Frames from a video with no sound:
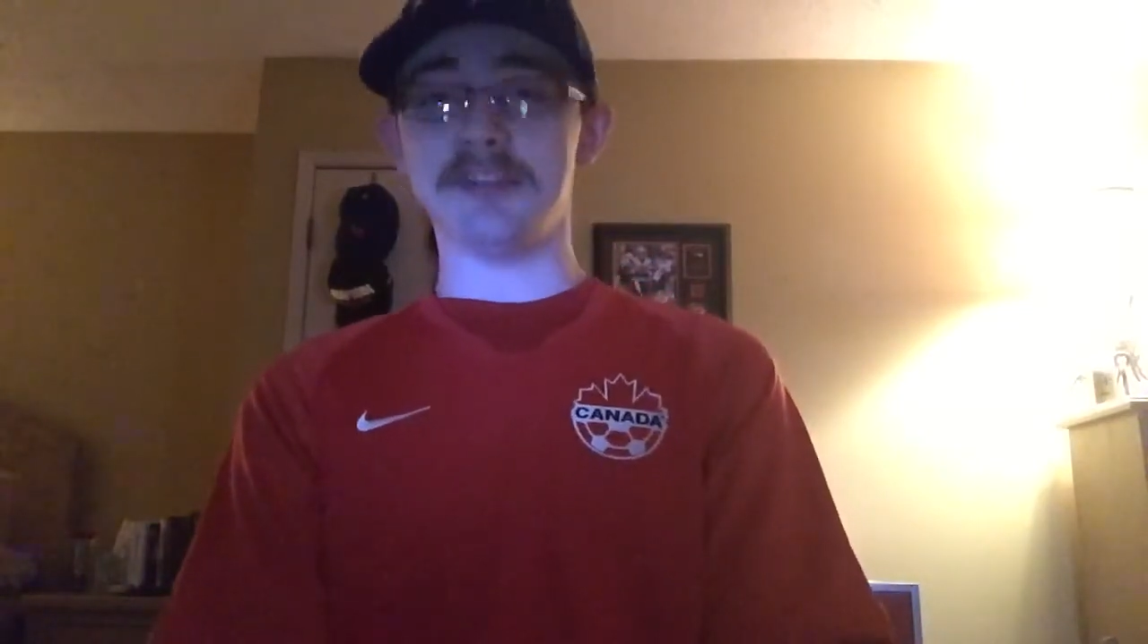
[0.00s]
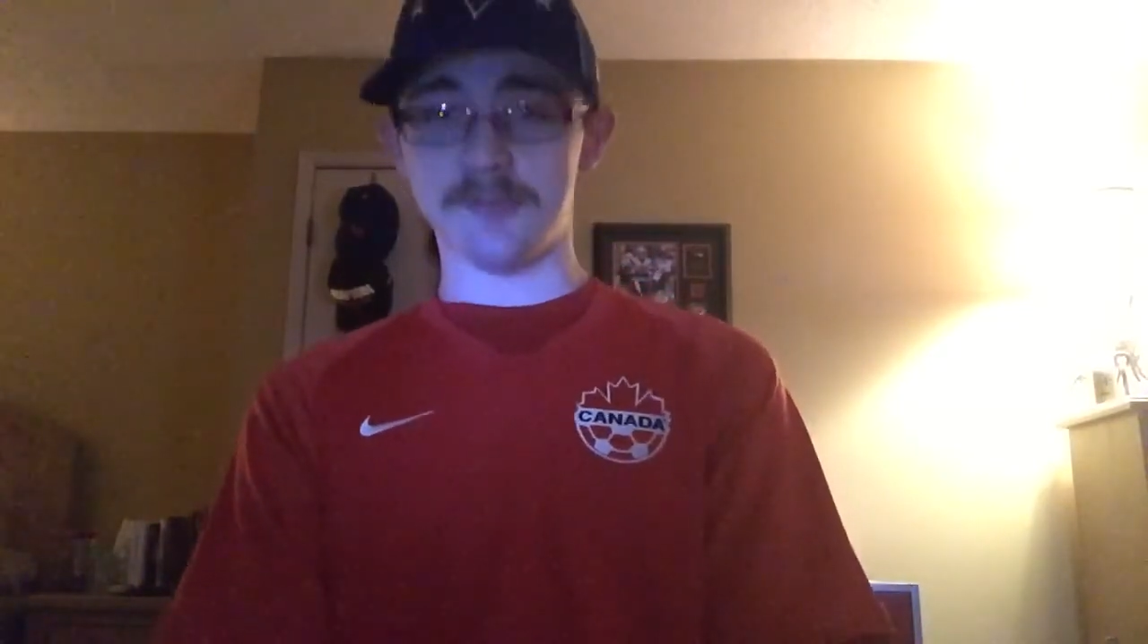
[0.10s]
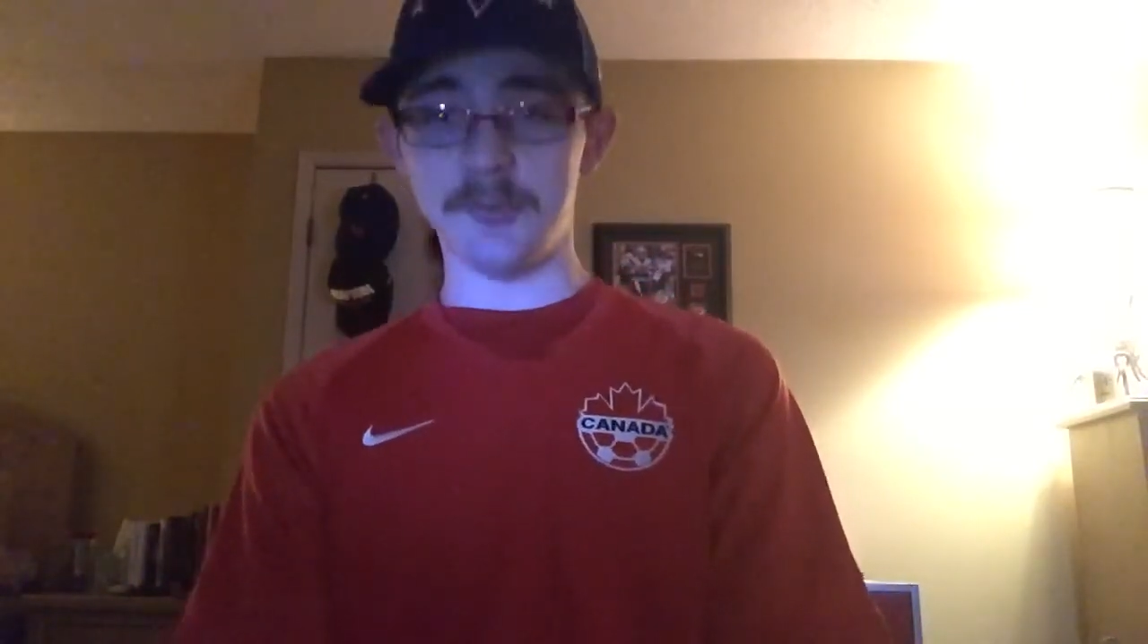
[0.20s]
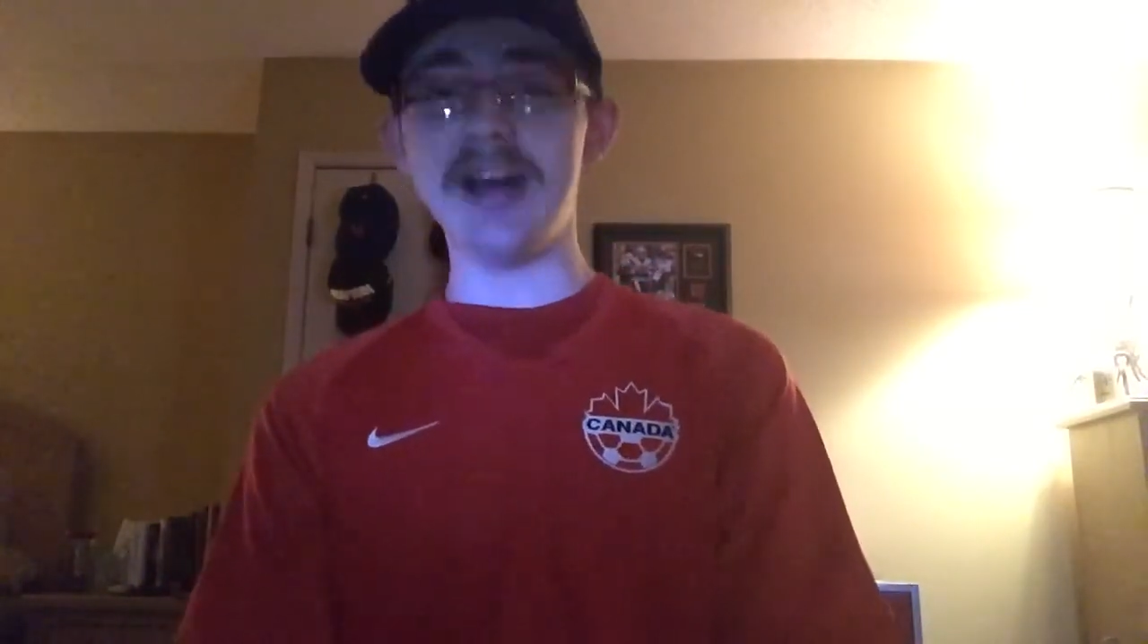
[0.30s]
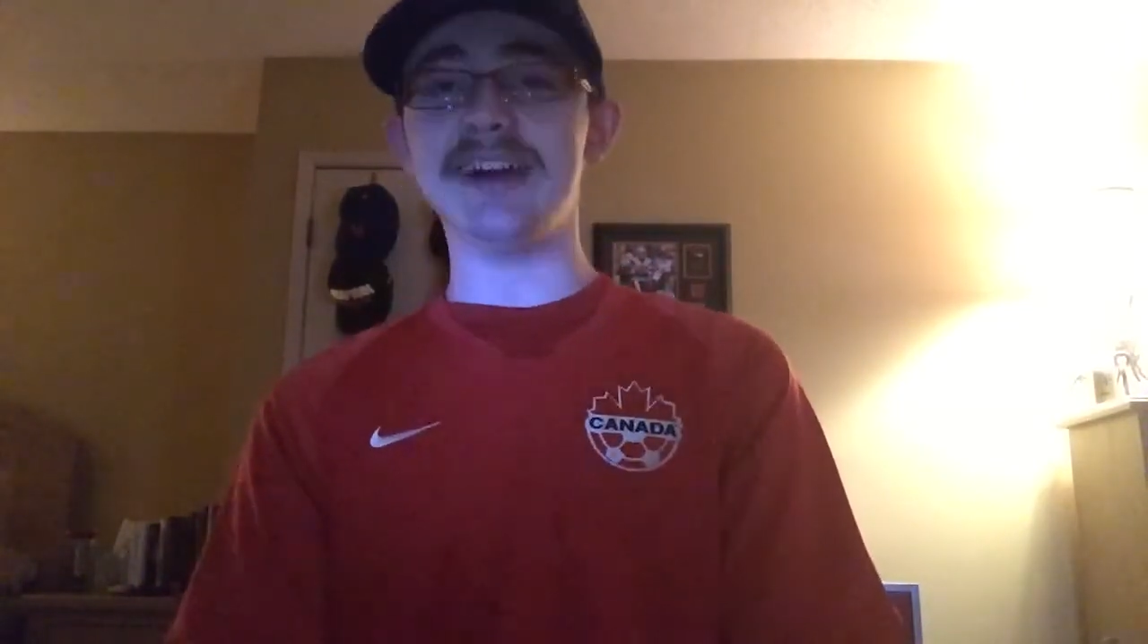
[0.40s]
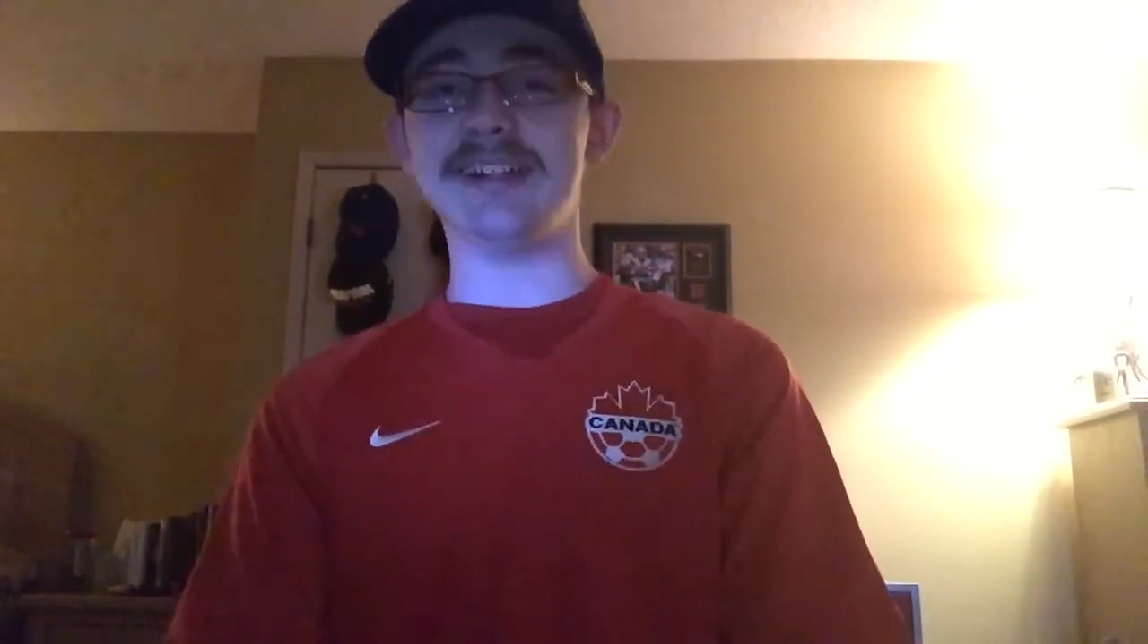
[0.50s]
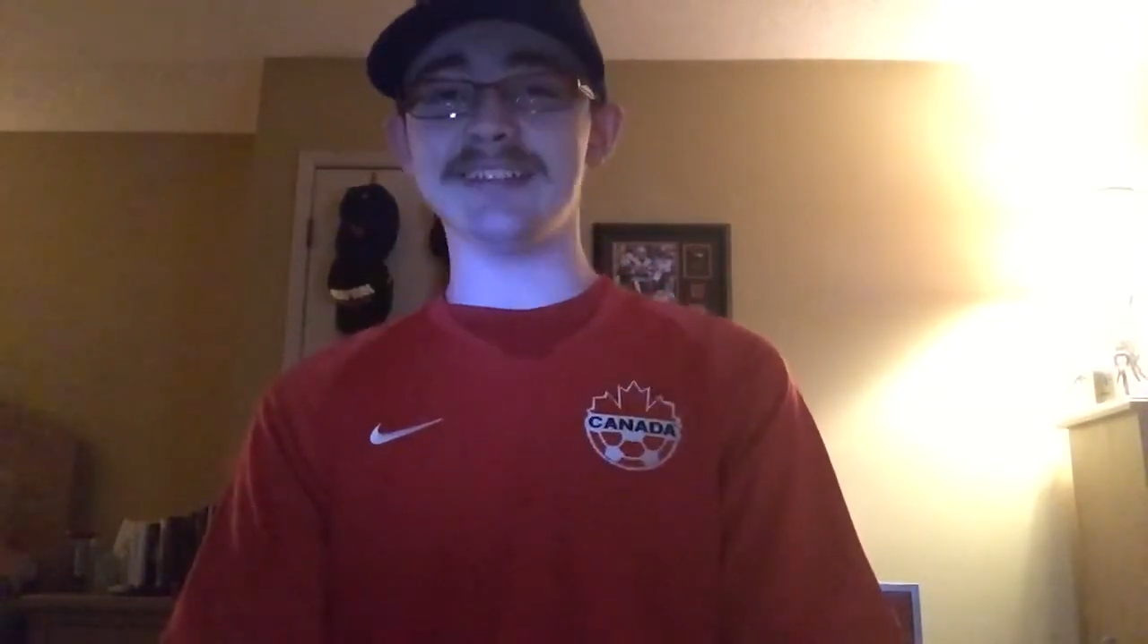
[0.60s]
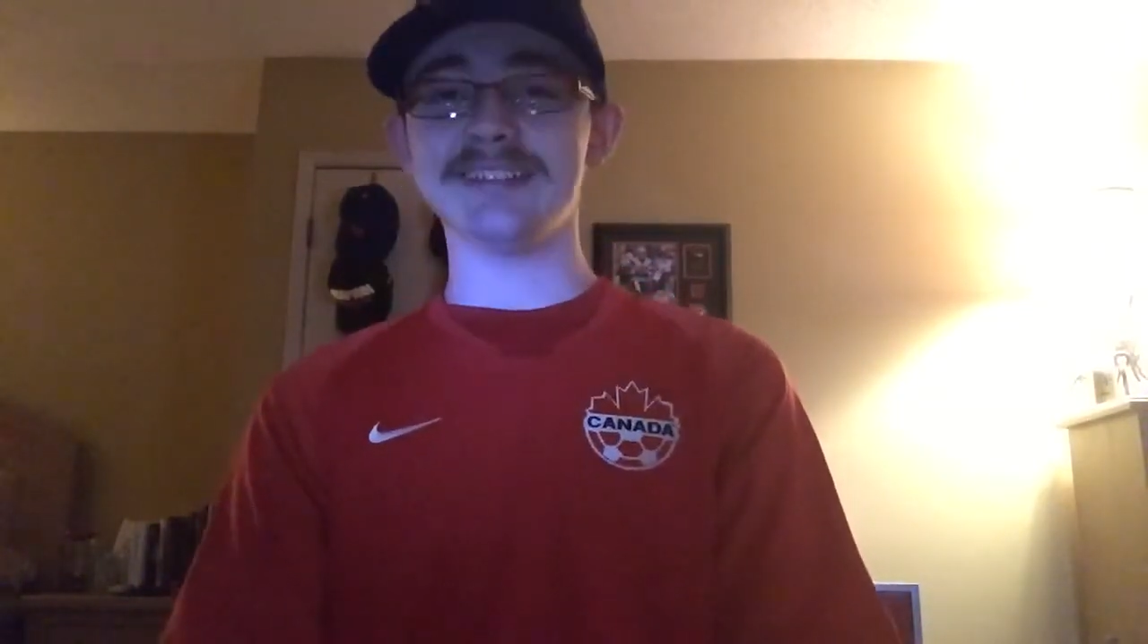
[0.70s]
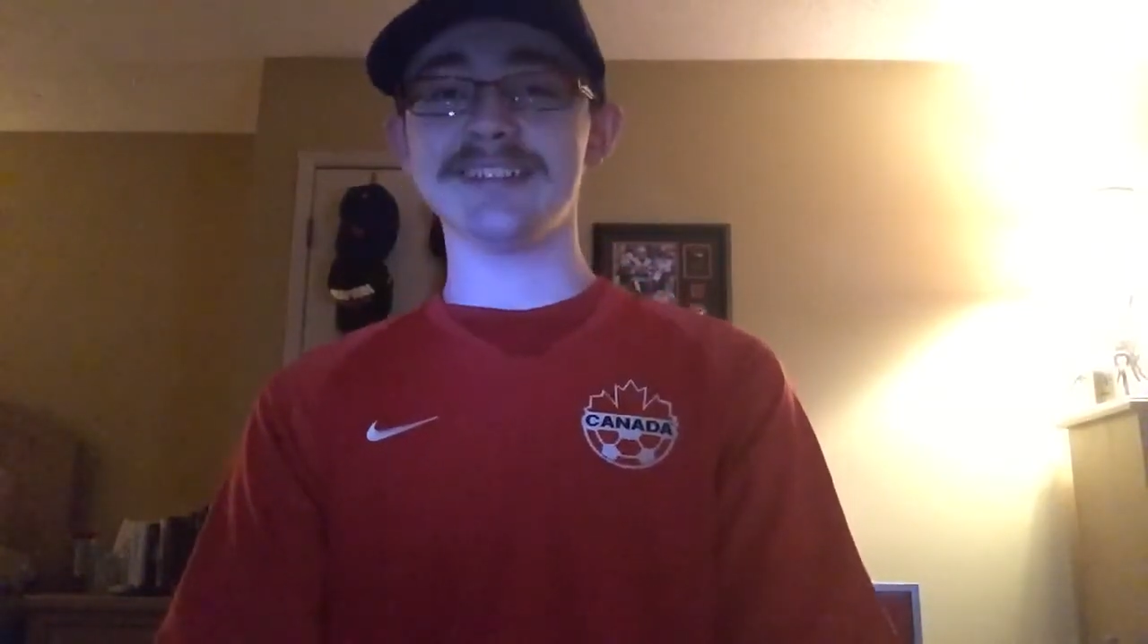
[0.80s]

as well